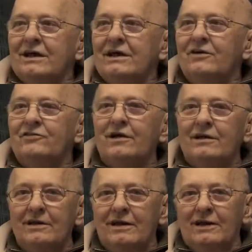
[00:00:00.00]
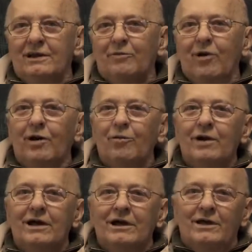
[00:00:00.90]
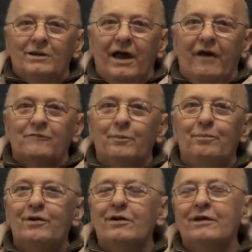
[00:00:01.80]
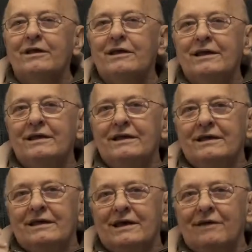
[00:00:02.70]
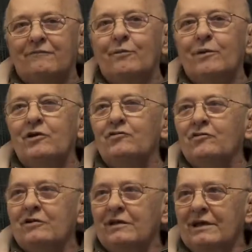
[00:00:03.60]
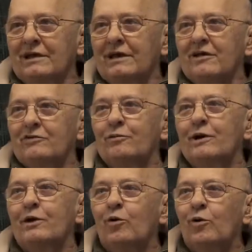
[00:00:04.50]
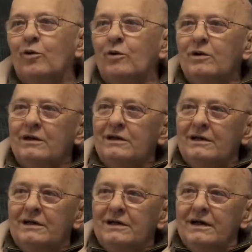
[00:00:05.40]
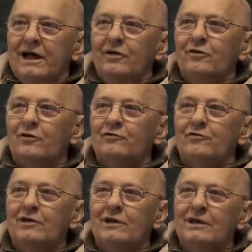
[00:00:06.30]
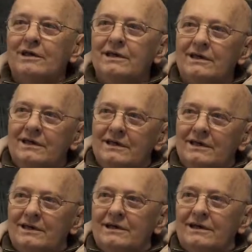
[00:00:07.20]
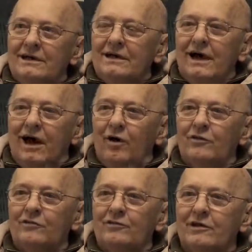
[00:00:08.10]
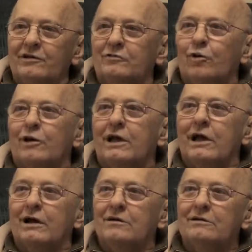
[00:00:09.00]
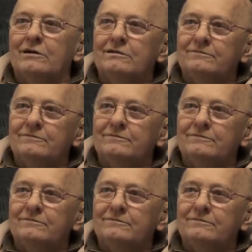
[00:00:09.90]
He said, well, we have to build the information as we go, and you'll see how this thing is working out.